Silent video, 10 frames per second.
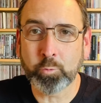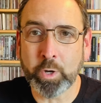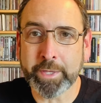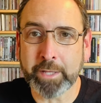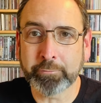
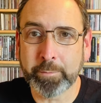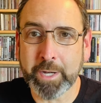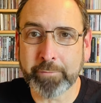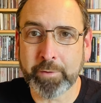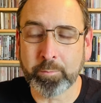one. That's from an
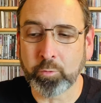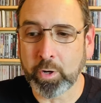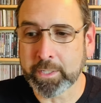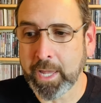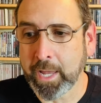FM
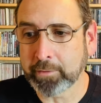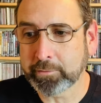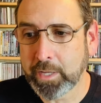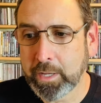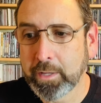broadcast.